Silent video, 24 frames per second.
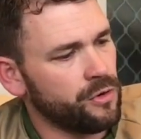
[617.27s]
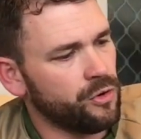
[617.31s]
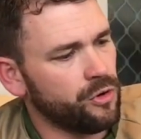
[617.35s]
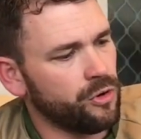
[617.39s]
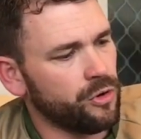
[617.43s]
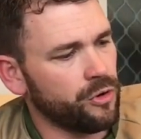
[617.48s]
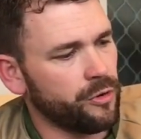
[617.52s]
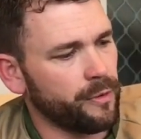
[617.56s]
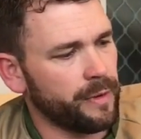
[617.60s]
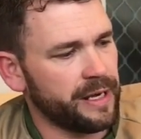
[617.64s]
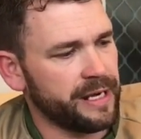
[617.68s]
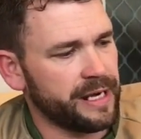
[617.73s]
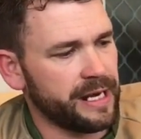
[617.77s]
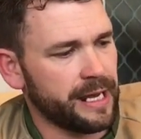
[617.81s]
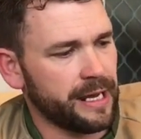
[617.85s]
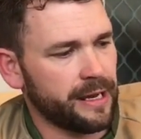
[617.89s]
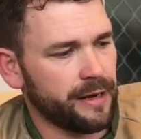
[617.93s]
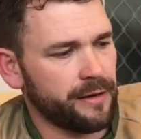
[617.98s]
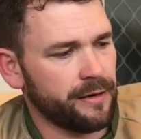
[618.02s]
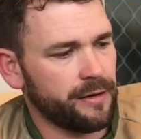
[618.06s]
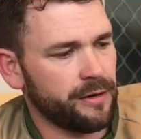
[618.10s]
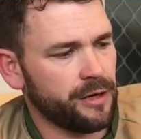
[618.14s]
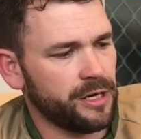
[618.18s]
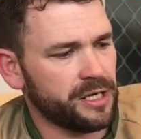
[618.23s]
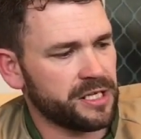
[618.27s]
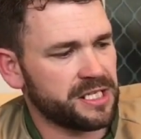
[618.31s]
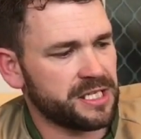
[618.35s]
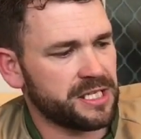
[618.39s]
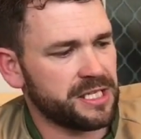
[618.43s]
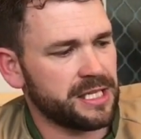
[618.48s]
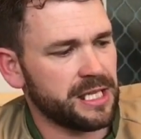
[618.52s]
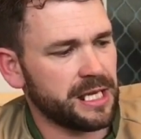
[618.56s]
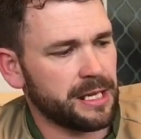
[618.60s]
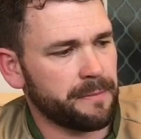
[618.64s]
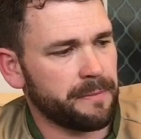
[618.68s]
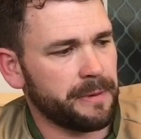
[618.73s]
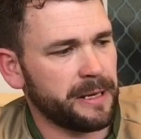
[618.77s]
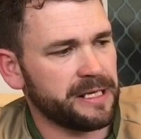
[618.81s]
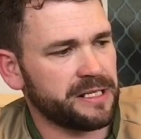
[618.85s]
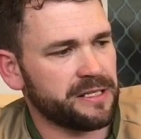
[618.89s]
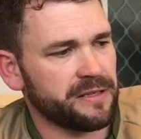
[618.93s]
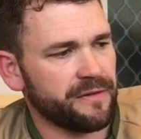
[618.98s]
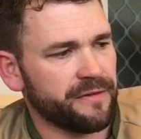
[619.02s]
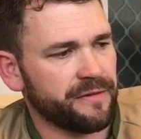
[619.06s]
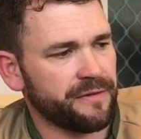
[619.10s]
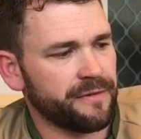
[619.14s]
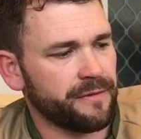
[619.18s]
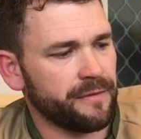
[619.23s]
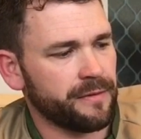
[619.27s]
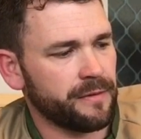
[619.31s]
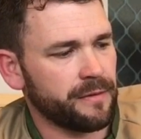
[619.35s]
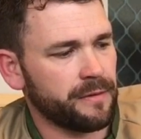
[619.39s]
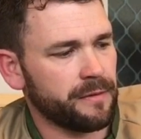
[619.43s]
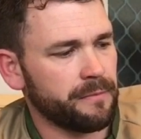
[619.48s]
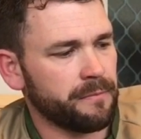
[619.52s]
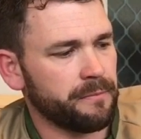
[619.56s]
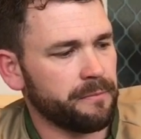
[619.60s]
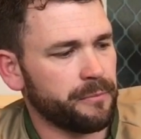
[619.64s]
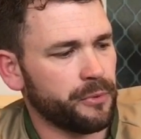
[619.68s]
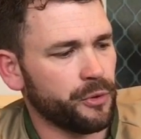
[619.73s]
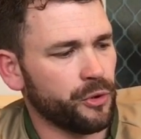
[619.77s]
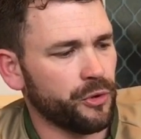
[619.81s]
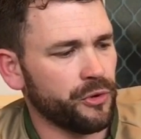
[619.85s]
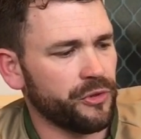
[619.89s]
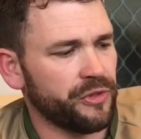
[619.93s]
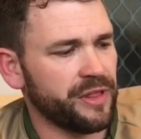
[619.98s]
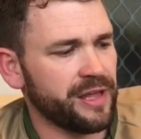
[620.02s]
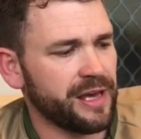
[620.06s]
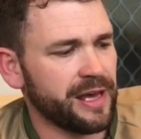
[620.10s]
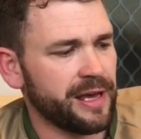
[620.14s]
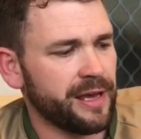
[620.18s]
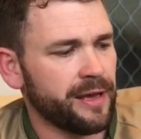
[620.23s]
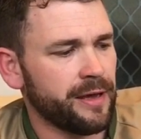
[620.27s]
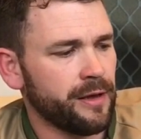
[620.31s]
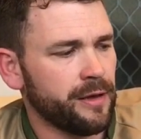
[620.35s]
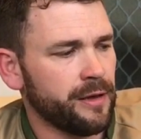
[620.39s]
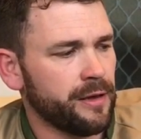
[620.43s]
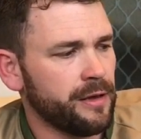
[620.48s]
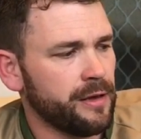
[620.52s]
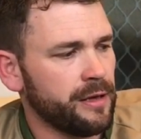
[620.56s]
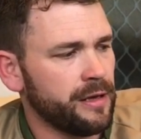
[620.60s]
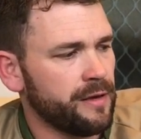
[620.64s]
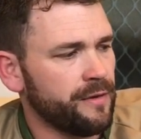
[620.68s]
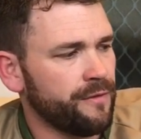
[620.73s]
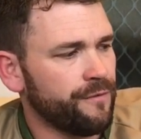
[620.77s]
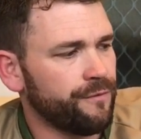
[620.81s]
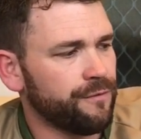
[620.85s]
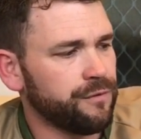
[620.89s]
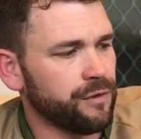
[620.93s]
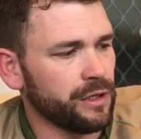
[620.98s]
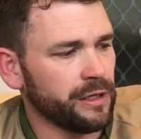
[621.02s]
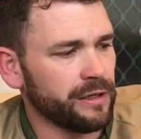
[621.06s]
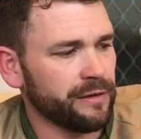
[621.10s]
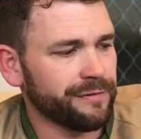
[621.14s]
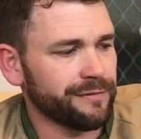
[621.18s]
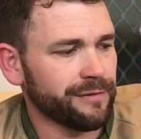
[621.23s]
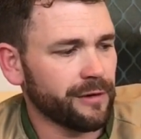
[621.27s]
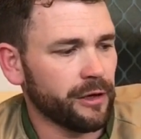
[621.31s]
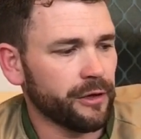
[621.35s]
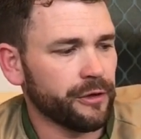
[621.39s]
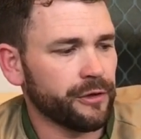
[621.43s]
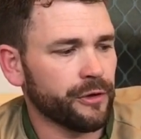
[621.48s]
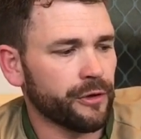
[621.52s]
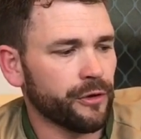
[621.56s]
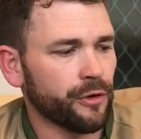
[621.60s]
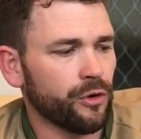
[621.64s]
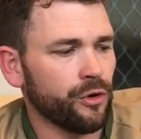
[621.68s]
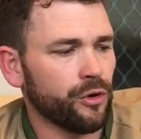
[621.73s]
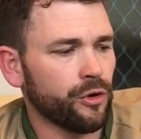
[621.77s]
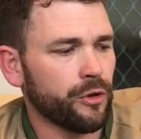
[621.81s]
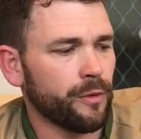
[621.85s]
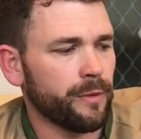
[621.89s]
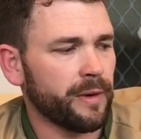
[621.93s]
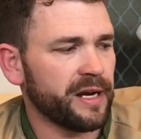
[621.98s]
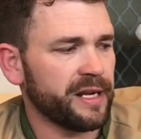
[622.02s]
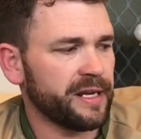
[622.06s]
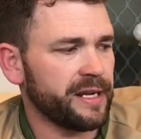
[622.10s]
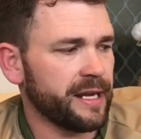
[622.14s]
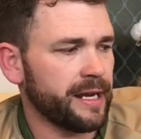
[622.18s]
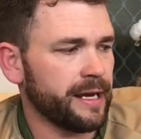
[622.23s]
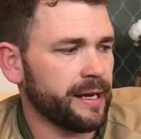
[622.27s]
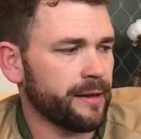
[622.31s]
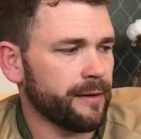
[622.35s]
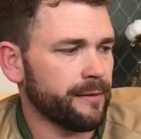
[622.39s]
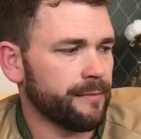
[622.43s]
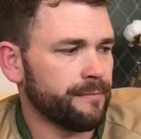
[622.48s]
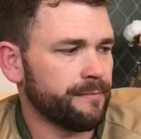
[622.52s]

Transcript: All the way down. Nice thick piece of board there, fully floated all the way down.